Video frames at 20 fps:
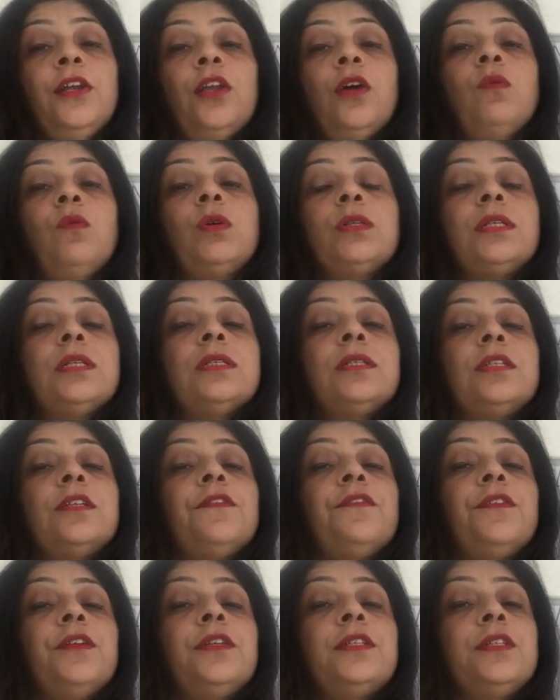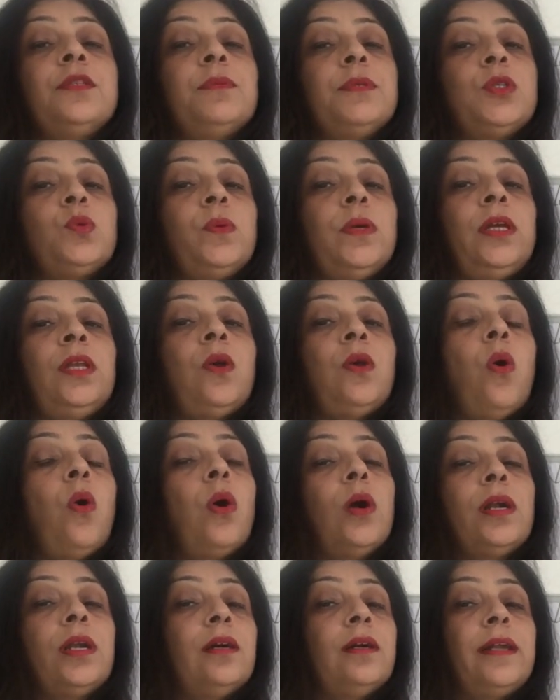Now what is the difference between
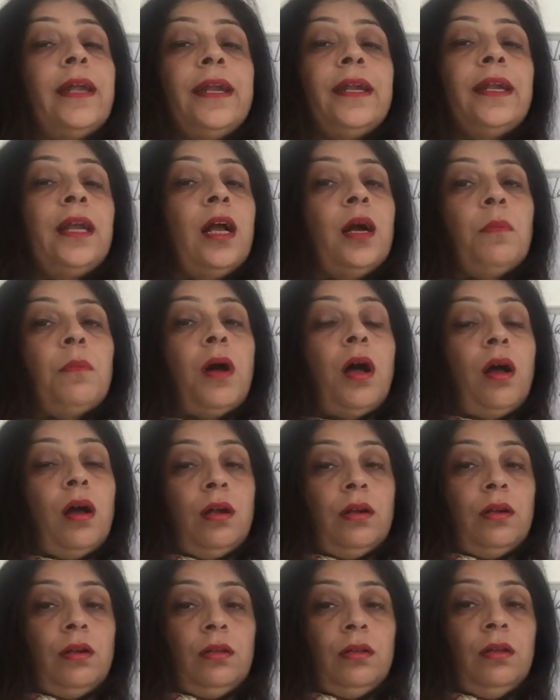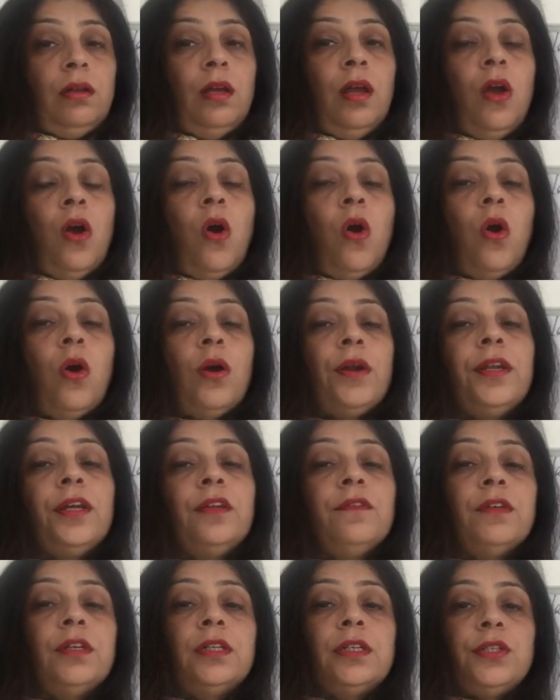ordered and command?
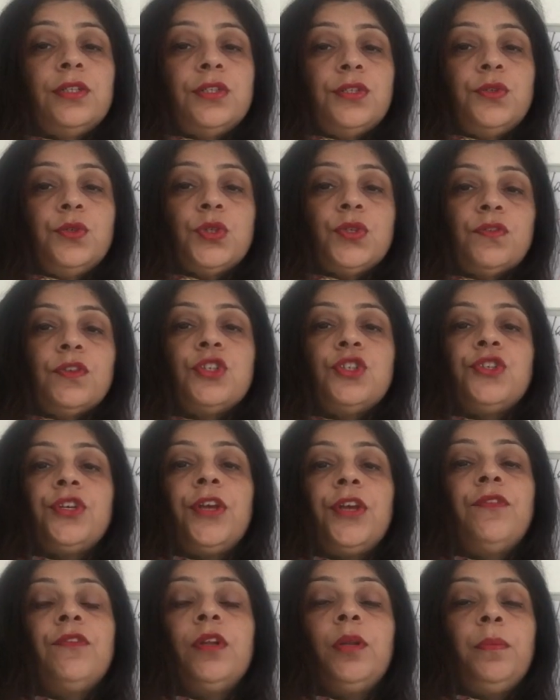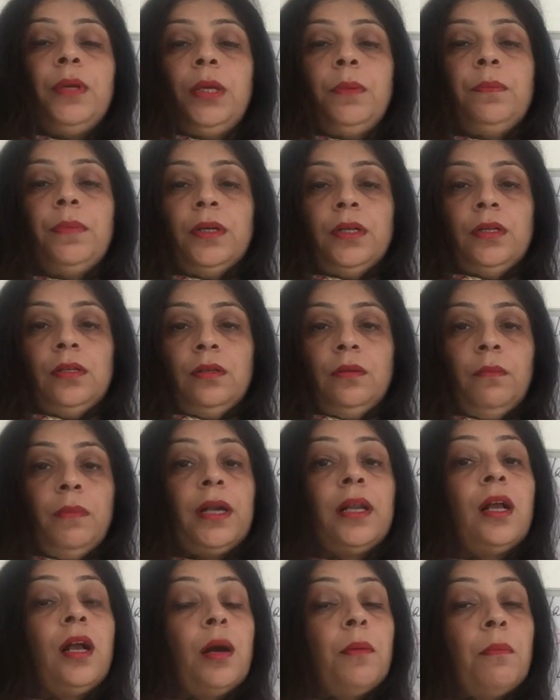Order word is used for general people,
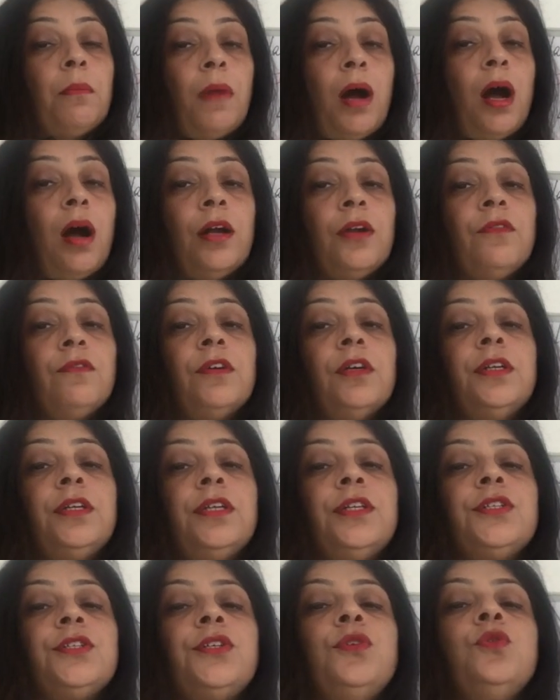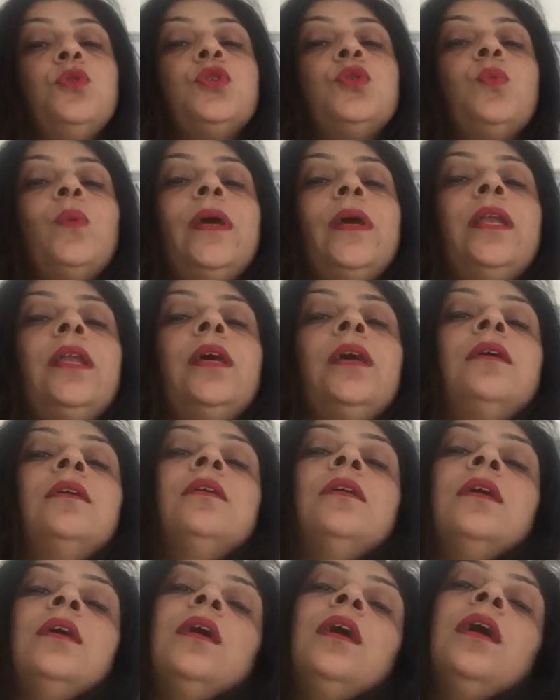but command word is used when
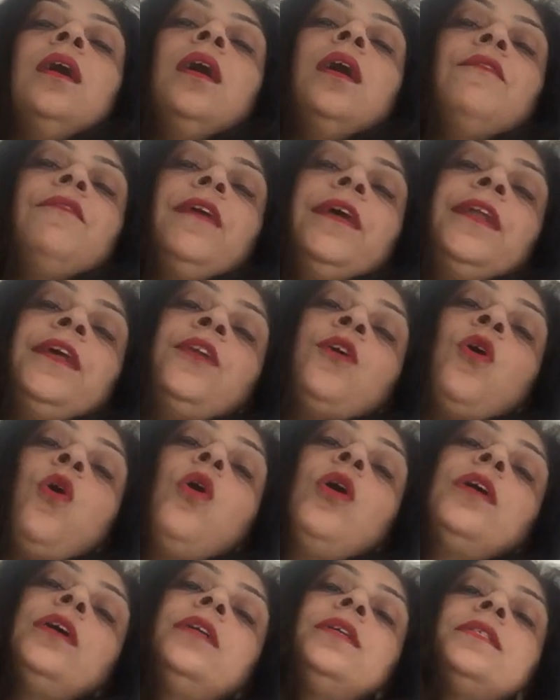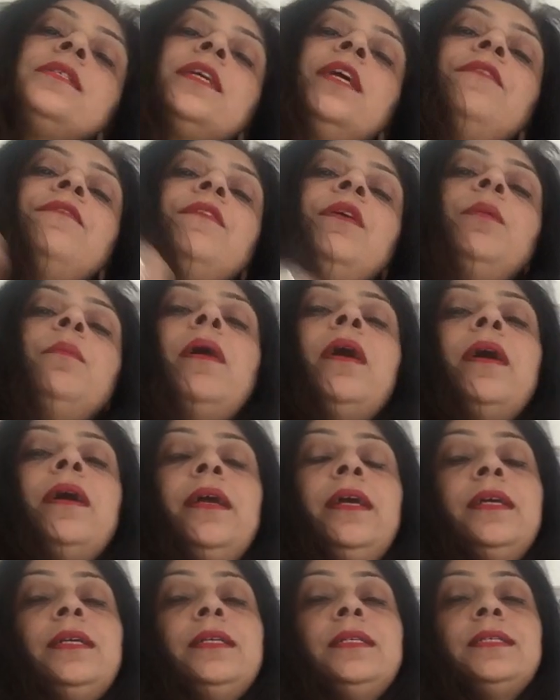an order is given
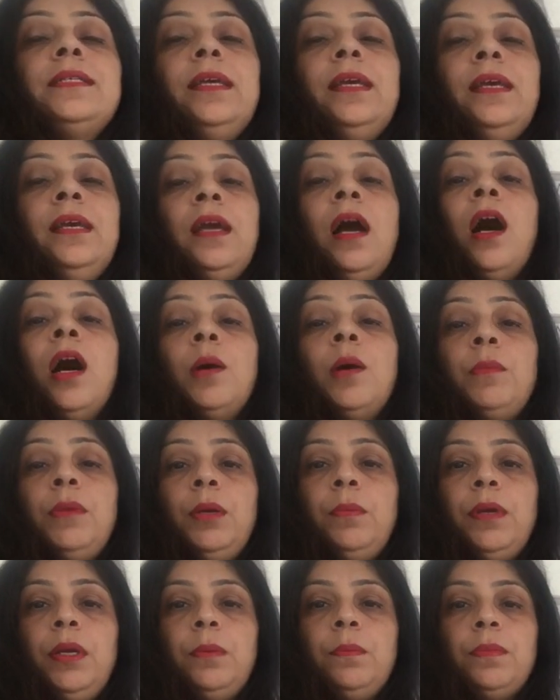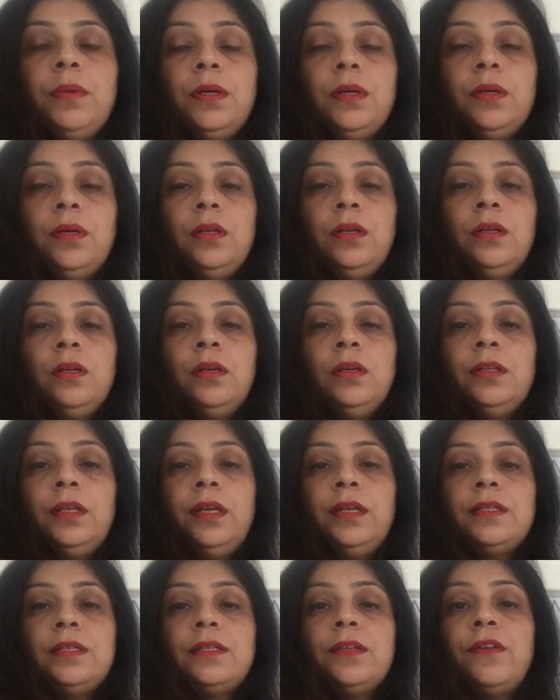by, say, army people,
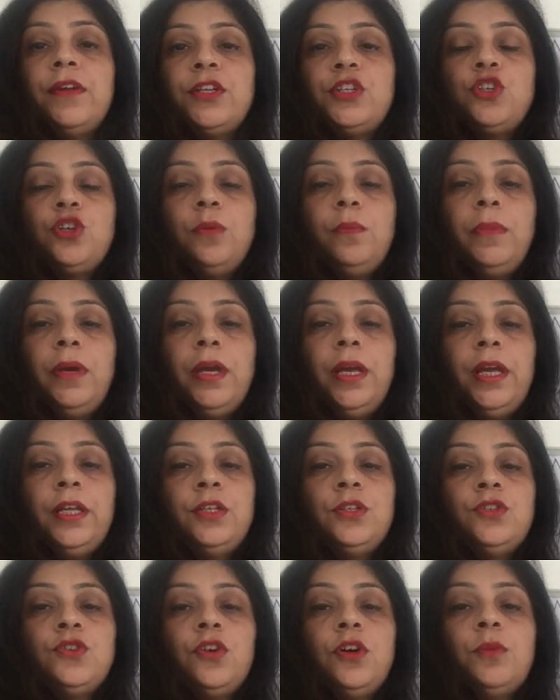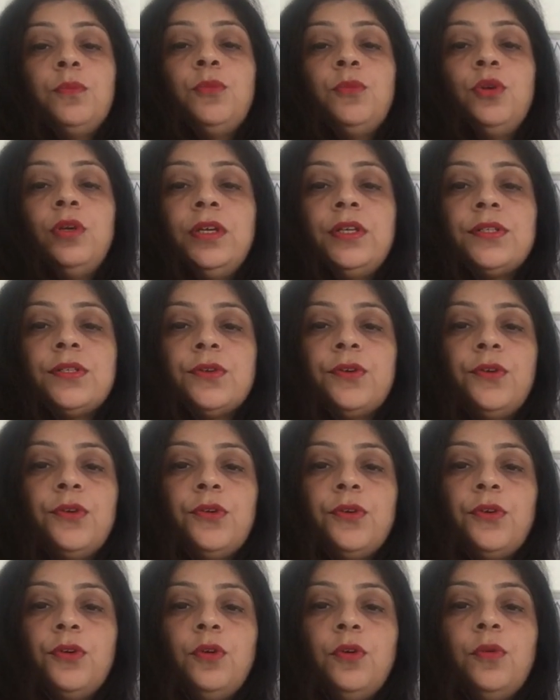there is a regiment or police
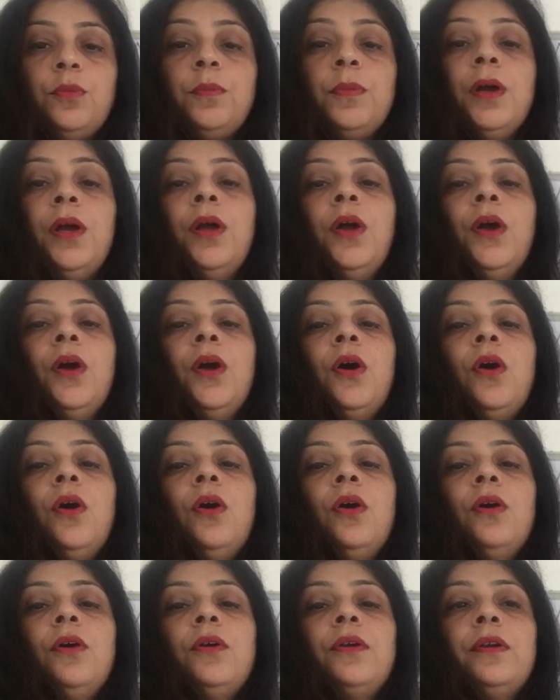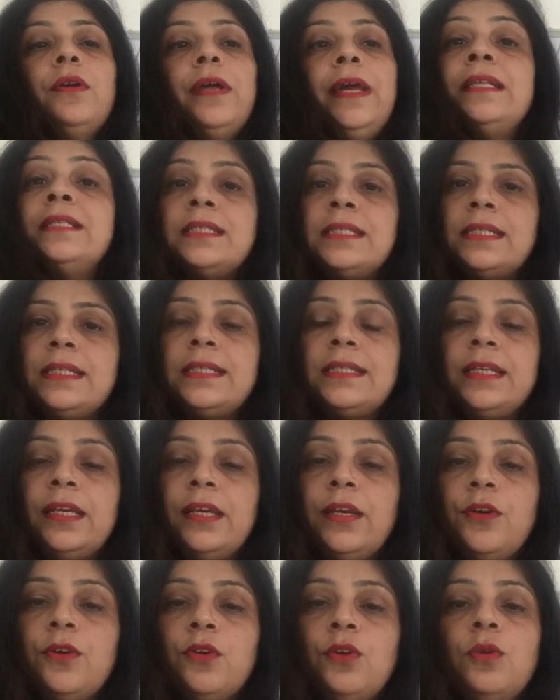group or
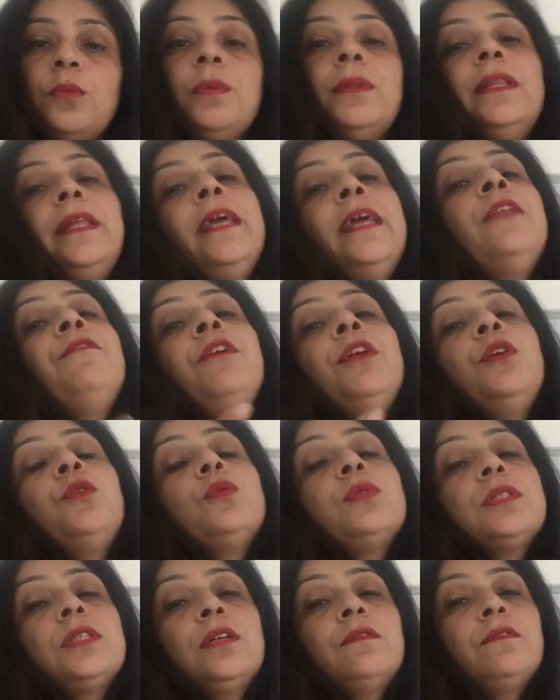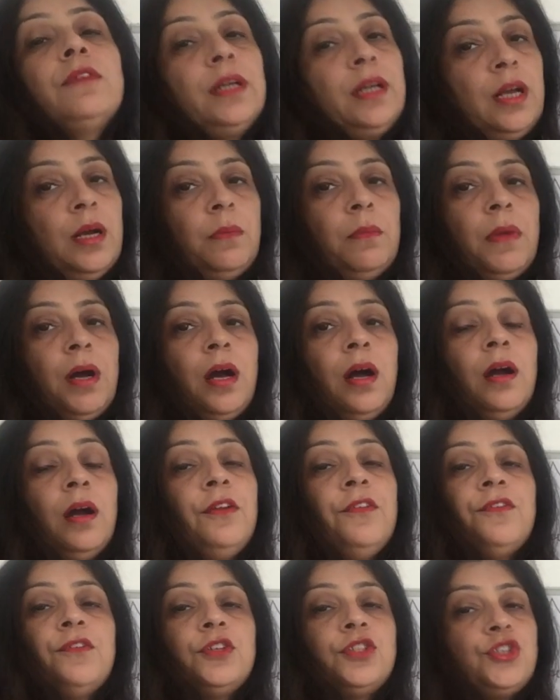NCC group, then we use the word
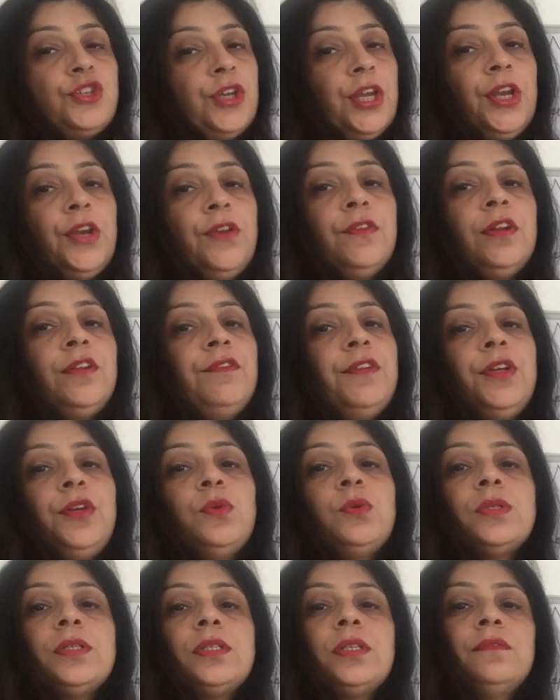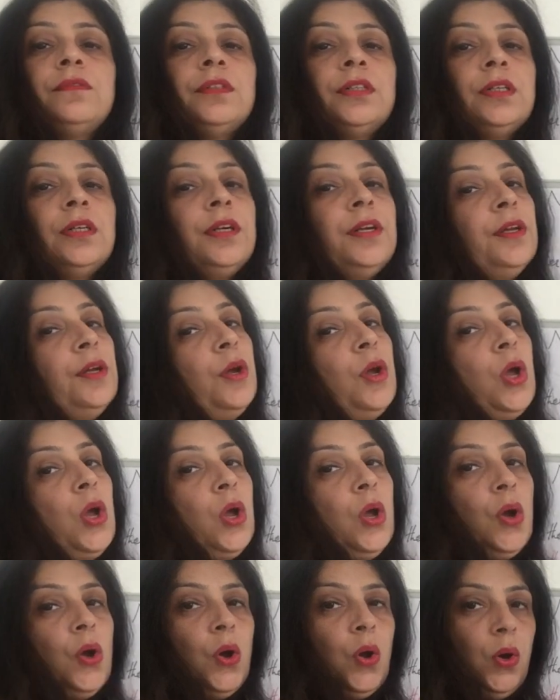command. For general, we use the word
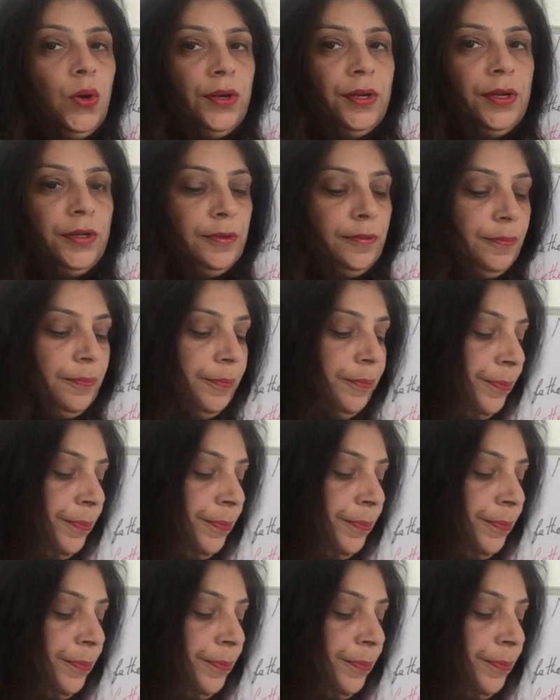order.